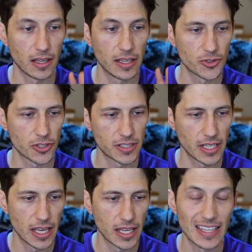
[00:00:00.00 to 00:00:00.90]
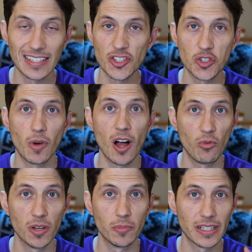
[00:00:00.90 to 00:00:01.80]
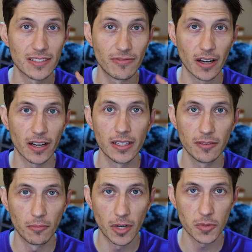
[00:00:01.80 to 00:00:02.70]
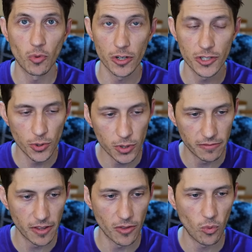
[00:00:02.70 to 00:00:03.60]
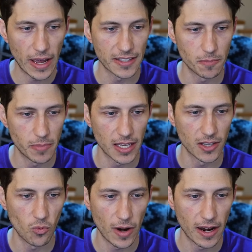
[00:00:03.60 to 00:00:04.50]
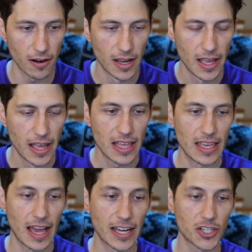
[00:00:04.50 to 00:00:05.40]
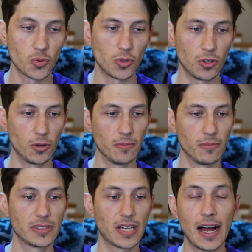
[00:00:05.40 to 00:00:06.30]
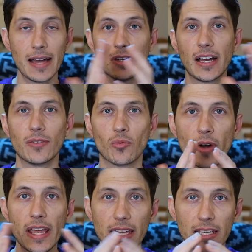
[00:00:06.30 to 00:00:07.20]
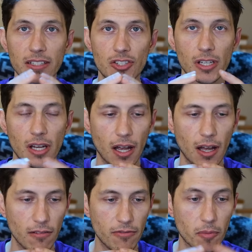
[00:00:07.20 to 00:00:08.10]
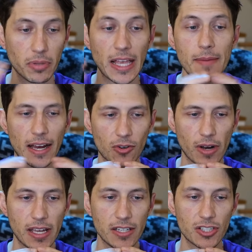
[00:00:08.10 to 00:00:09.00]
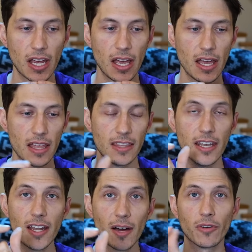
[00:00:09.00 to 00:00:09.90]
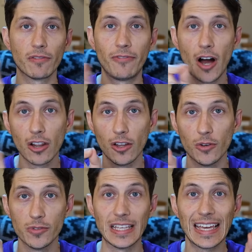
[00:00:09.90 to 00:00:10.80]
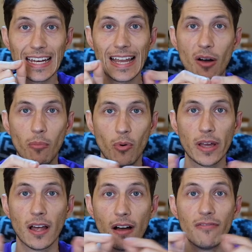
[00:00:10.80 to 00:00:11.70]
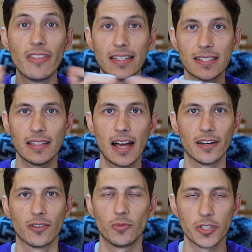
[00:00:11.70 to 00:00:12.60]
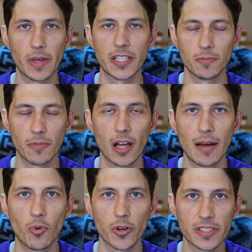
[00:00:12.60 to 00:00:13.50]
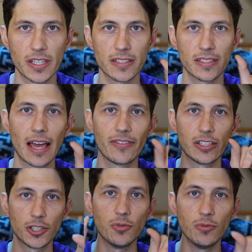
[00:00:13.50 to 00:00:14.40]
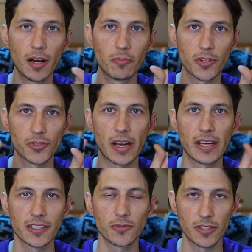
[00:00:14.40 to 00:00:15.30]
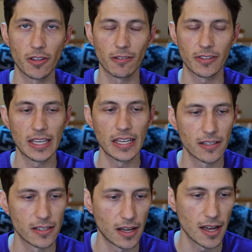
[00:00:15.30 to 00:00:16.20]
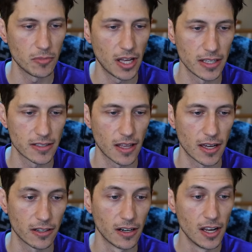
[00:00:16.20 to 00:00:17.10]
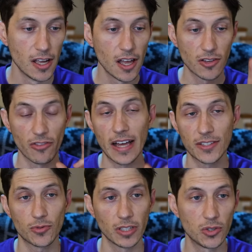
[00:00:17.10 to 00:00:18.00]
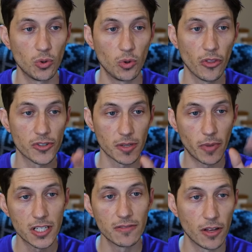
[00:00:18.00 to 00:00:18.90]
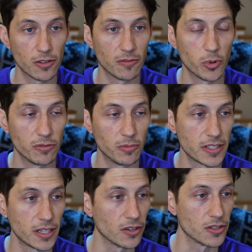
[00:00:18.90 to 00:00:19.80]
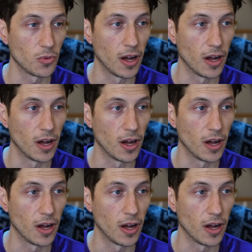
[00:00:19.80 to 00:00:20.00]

interested in is a small one, but is very much more intuitive than the way it's been, where the actual timeline range of the playback range, the number follows the in and out point of that slider, which makes a lot more sense than having two numbers right next to each other at the end of the timeline slider. So that's really cool. And there's a bunch of other improvements here as